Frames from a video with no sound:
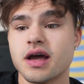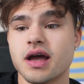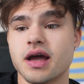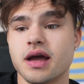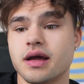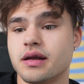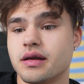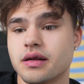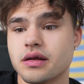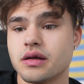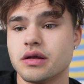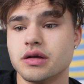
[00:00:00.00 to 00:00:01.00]
And
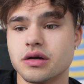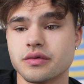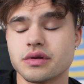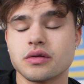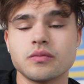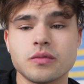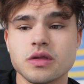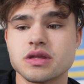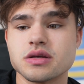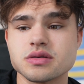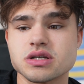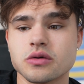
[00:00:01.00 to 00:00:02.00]
you know,
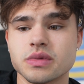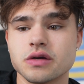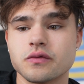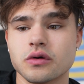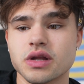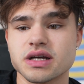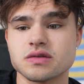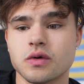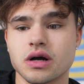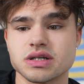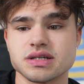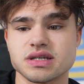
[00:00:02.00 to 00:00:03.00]
there's so many Rolex
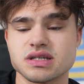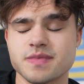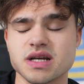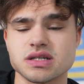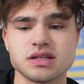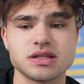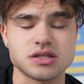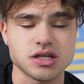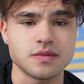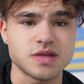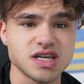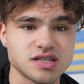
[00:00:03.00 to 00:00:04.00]
watches, especially the
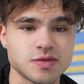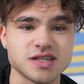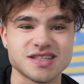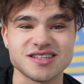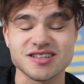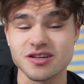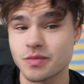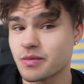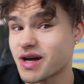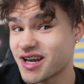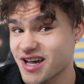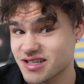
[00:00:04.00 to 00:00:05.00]
GMTs, because that's gonna be
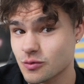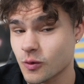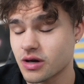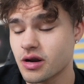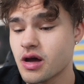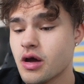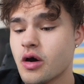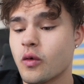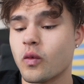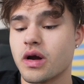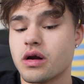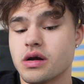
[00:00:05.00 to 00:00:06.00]
my next one,
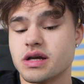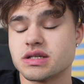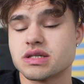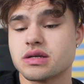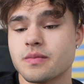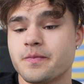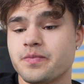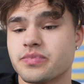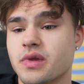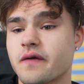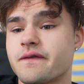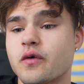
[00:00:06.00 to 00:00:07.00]
where it's
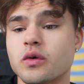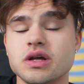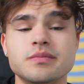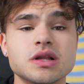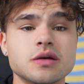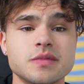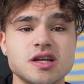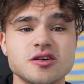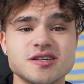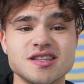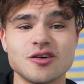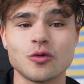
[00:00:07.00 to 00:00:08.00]
40
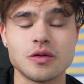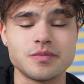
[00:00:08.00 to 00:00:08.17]
millimeters, and there would